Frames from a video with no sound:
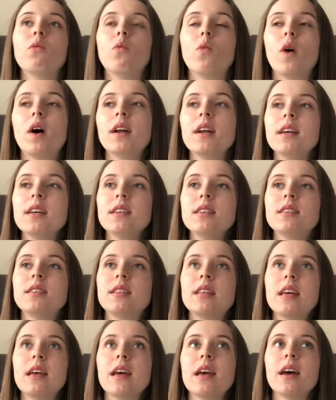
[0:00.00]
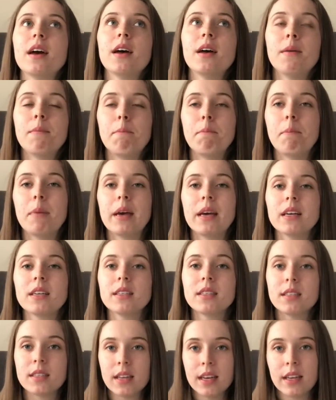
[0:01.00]
What is the
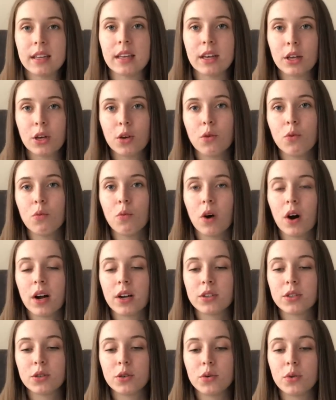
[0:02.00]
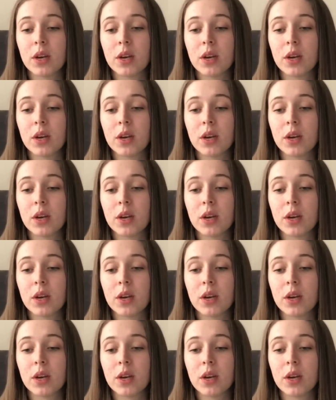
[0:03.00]
biggest thing that you want to